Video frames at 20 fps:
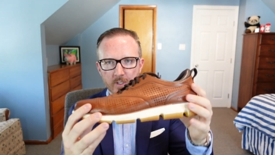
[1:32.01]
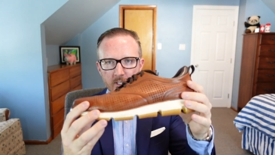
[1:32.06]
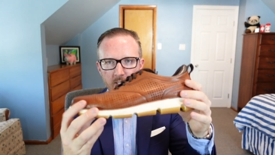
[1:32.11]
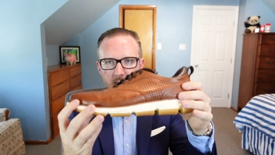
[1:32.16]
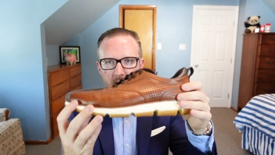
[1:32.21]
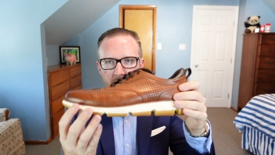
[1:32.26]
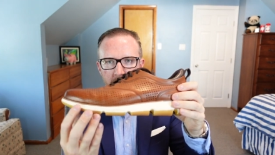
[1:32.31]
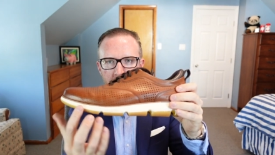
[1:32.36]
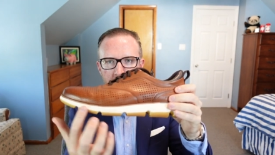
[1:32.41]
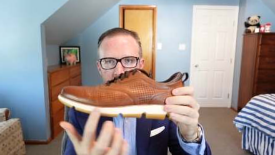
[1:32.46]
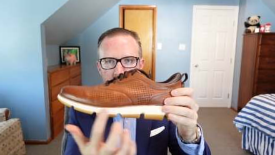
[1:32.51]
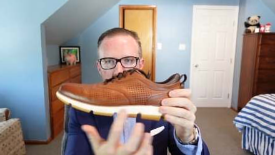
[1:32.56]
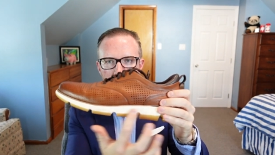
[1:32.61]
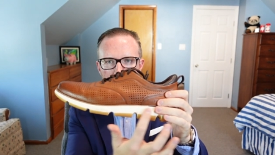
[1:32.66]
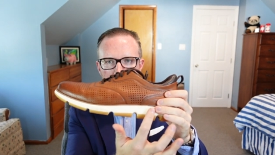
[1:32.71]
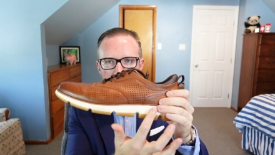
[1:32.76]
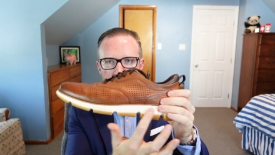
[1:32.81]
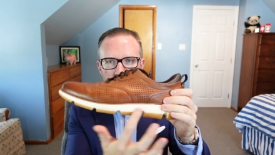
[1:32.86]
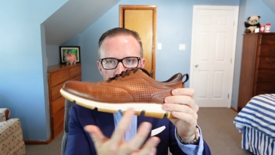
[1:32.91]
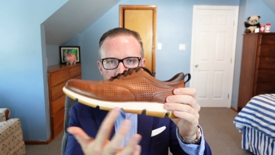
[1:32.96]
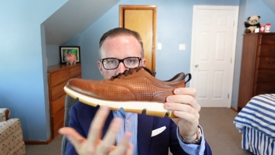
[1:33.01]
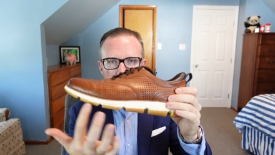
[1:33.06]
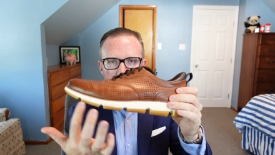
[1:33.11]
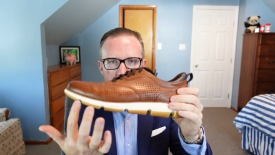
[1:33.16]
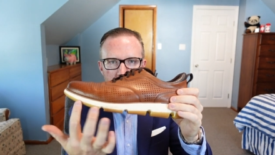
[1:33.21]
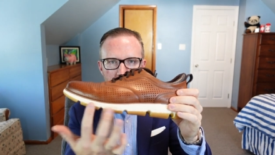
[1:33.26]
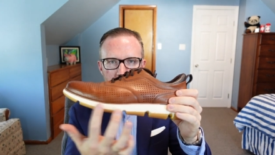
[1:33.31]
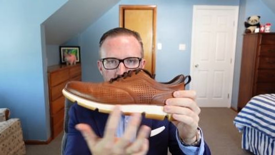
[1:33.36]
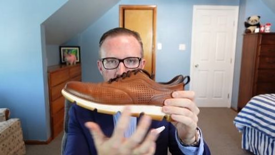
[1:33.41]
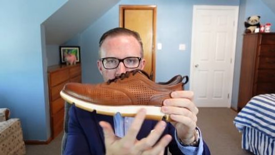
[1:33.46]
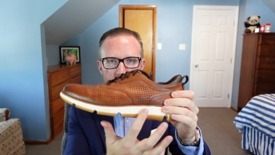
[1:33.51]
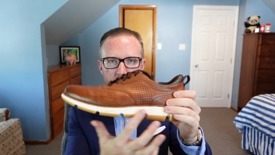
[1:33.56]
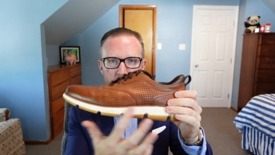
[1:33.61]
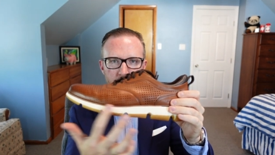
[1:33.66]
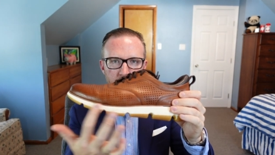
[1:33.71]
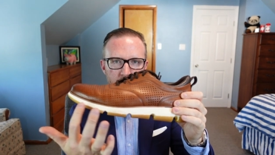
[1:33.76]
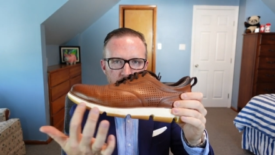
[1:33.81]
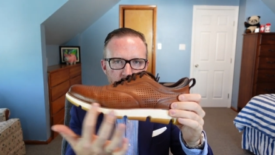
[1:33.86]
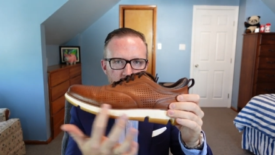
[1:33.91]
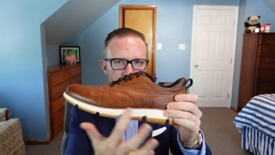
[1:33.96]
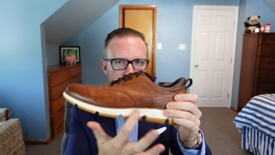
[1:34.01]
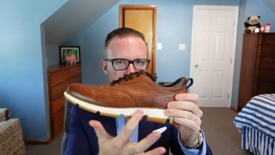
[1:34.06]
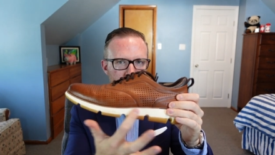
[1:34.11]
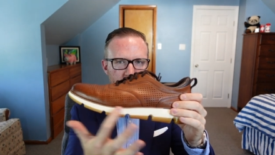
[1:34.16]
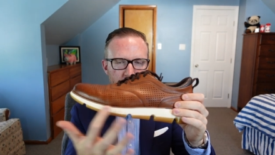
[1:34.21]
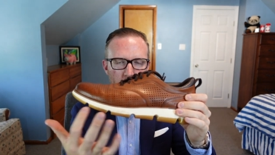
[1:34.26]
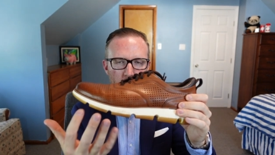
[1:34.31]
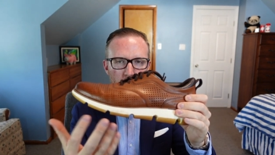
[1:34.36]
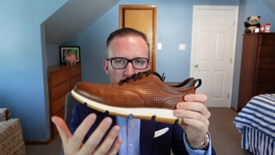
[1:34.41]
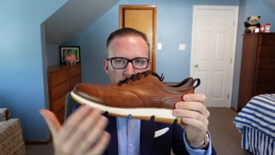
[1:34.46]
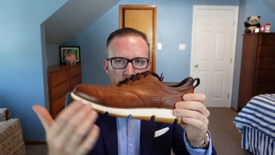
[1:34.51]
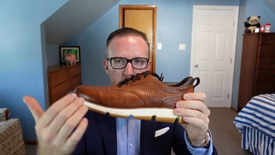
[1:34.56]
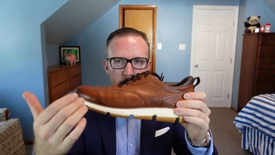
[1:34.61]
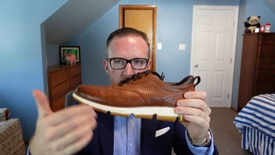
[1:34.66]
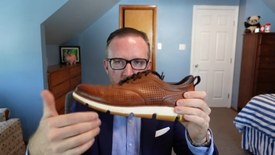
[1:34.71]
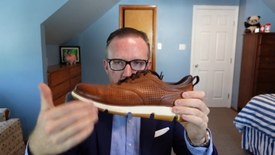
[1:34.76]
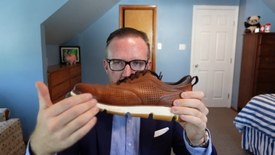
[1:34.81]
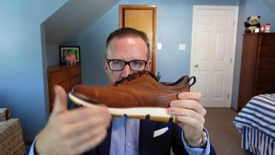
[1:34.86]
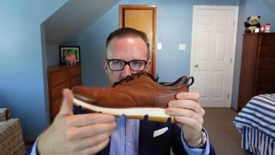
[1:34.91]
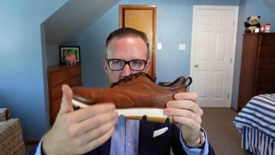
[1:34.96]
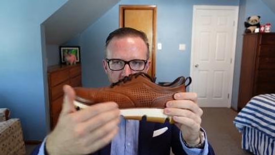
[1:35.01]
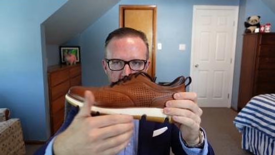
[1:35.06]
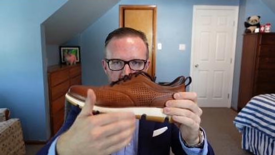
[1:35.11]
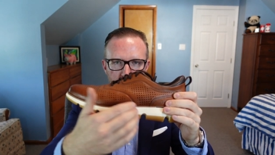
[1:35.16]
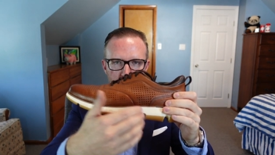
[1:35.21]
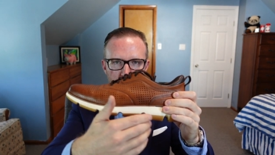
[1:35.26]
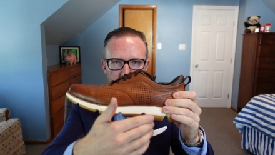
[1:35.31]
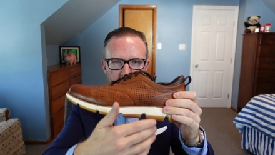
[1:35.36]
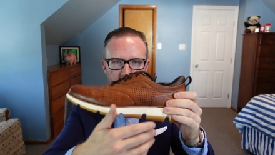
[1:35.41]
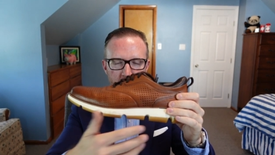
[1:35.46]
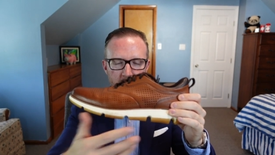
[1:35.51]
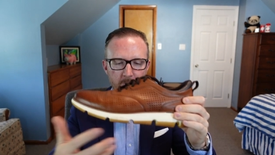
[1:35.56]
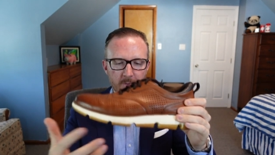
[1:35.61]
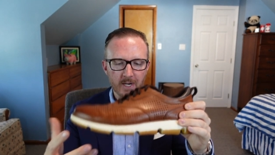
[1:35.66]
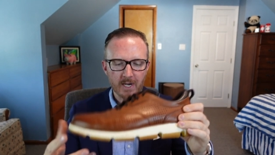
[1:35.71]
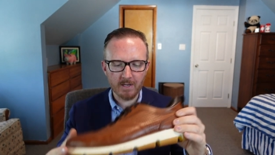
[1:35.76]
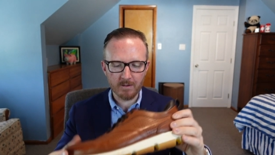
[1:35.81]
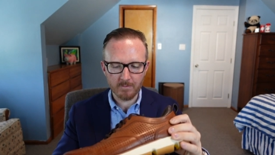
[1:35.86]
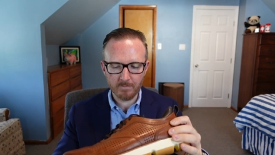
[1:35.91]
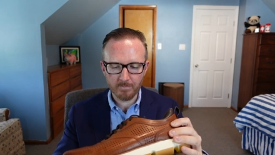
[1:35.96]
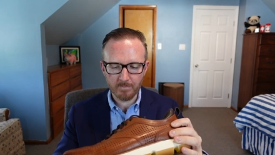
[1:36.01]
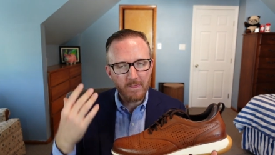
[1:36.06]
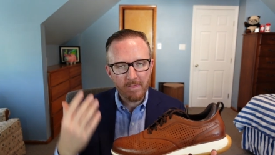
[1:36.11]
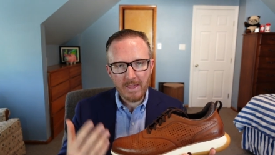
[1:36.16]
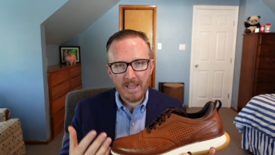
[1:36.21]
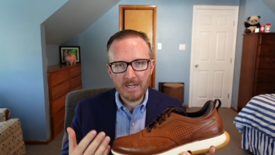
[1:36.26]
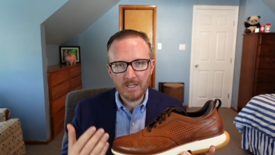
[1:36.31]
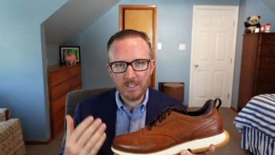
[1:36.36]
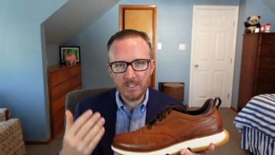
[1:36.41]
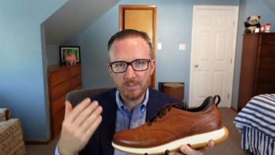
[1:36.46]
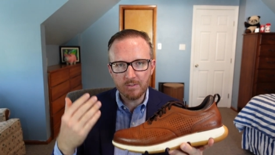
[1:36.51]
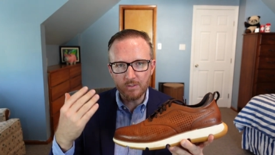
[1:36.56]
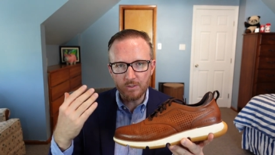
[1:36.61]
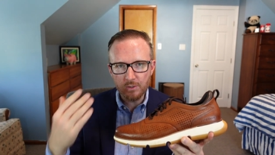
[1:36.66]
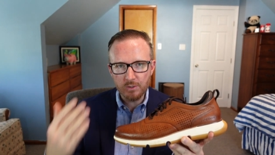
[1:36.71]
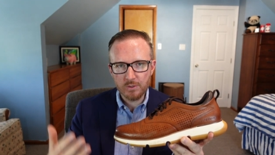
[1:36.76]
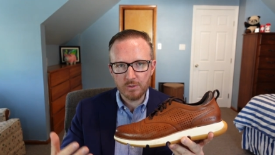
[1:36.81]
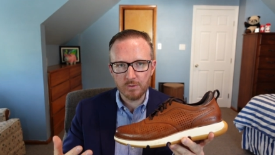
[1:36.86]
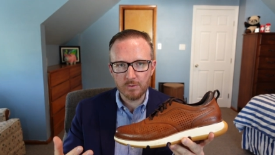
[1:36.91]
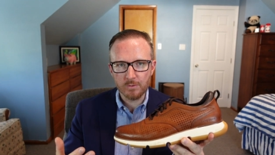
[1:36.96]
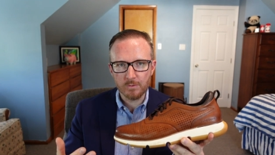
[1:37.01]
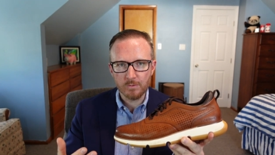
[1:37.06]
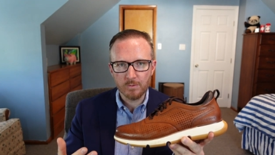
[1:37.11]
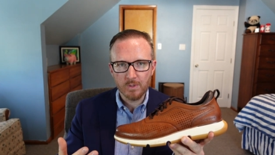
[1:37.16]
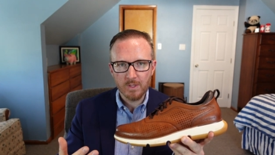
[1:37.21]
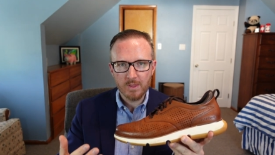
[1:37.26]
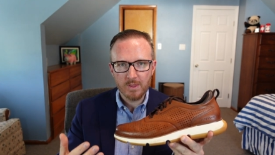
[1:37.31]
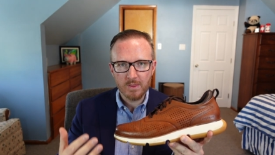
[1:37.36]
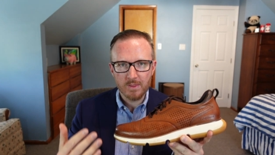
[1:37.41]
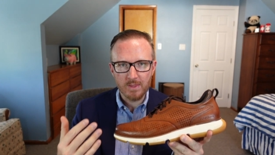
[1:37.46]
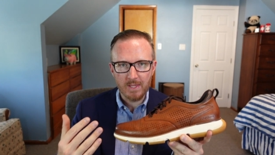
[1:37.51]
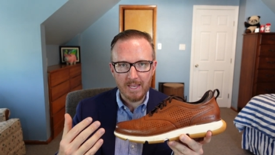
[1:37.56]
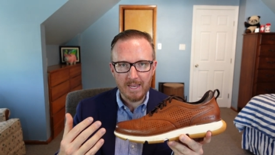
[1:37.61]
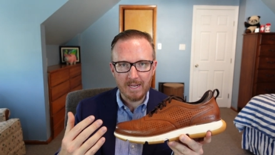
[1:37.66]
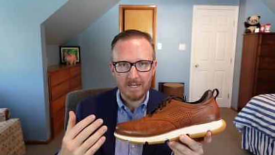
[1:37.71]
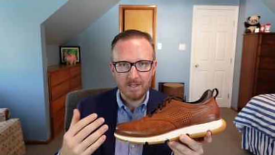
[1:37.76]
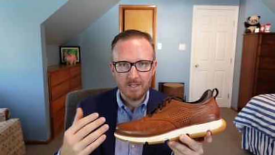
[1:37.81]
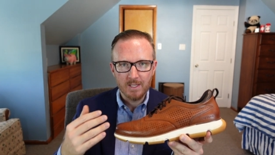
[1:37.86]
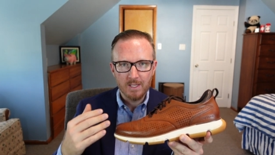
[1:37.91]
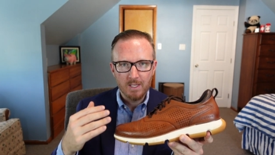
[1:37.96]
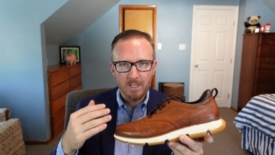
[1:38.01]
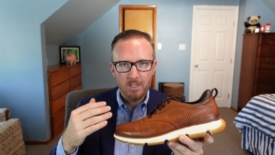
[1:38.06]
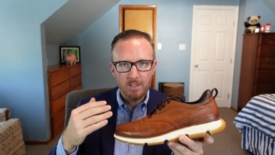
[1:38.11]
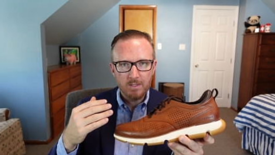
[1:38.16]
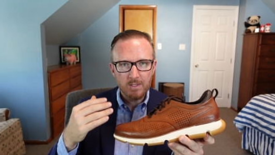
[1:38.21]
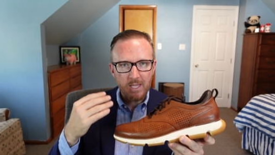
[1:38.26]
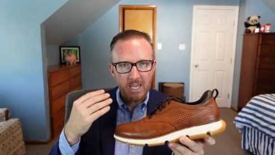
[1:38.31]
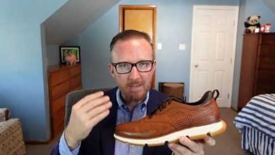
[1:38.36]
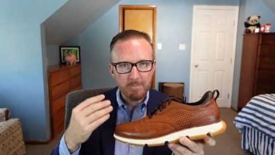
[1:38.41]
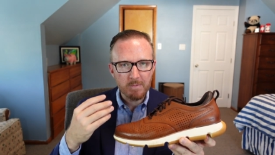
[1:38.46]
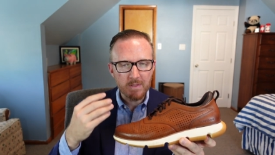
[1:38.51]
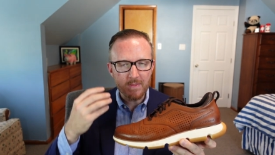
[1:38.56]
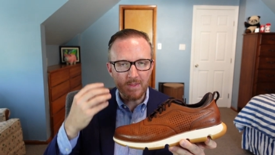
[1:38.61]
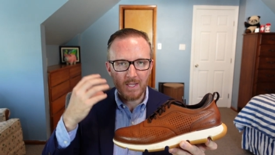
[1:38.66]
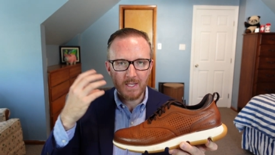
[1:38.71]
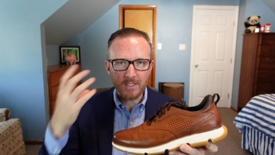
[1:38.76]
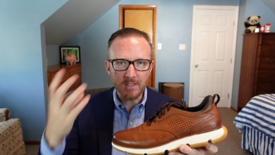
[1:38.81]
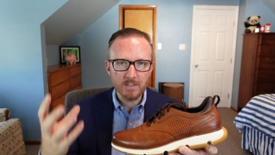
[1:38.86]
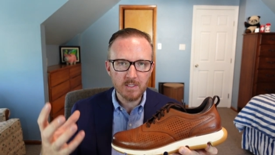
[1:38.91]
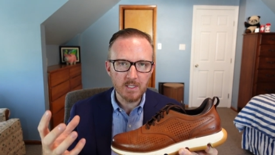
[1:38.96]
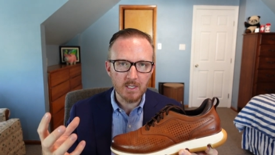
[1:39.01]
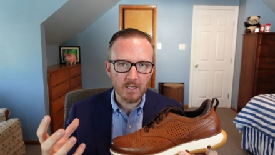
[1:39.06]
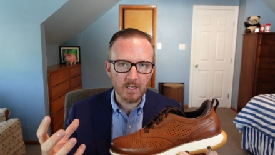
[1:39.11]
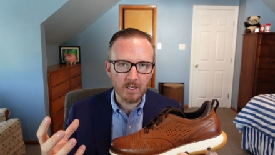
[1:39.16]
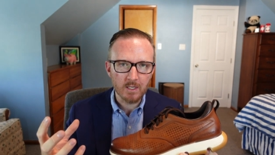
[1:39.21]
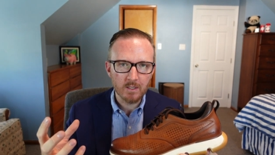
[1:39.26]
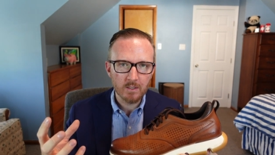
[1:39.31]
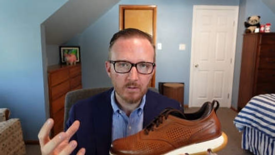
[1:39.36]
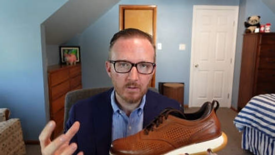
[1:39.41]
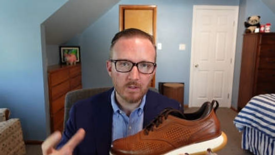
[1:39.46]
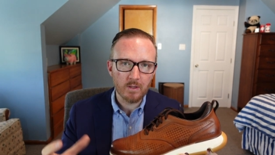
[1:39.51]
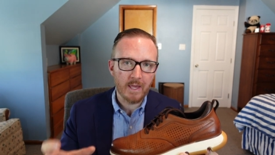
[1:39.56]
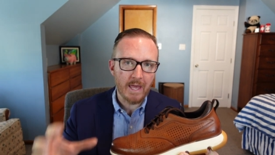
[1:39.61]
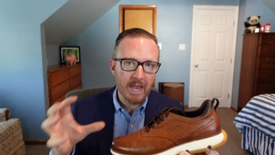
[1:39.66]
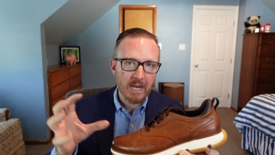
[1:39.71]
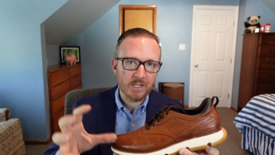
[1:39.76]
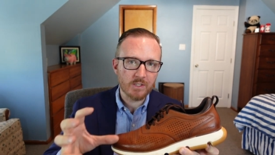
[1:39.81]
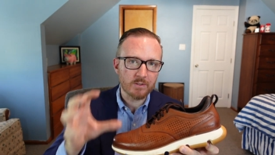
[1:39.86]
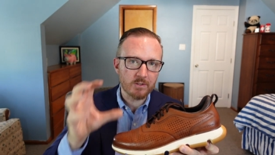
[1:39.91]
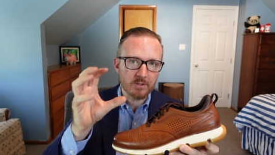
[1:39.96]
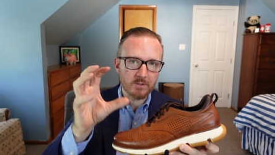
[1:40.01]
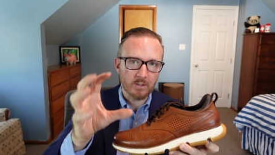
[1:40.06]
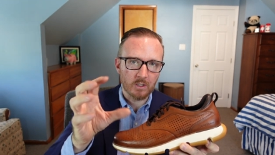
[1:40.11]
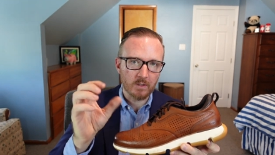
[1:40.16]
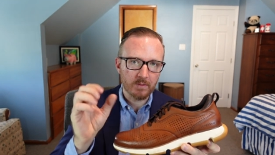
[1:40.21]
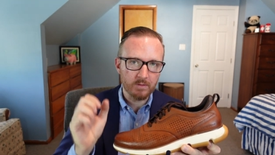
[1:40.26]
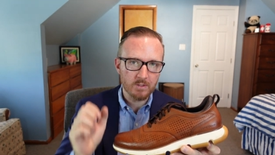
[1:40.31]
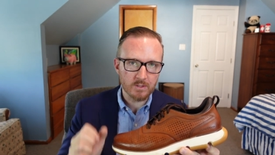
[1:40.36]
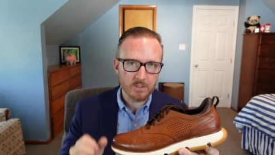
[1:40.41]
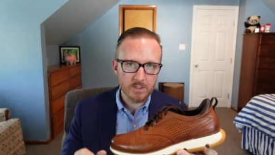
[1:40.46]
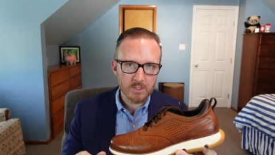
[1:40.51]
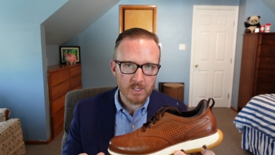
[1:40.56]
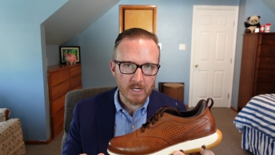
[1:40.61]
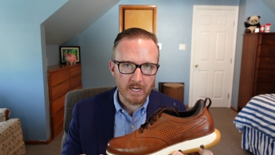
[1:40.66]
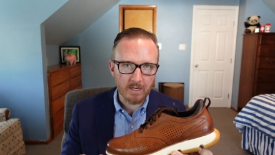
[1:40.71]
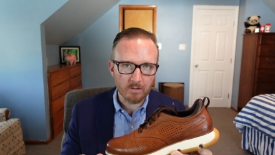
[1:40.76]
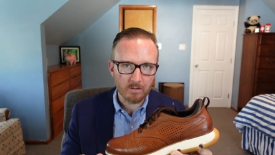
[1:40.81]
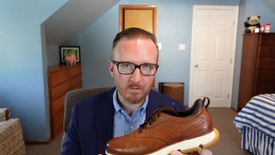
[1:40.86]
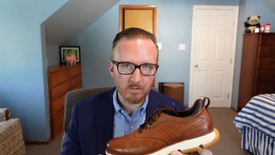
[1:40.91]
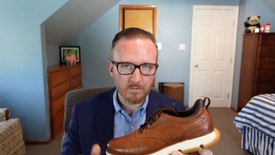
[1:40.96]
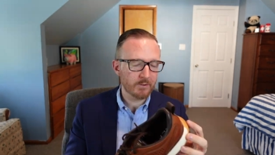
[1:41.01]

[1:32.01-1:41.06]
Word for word: It had this weird sole with a bunch of grooves in the bottom. That is the shoe that gave me the idea to actually start this channel.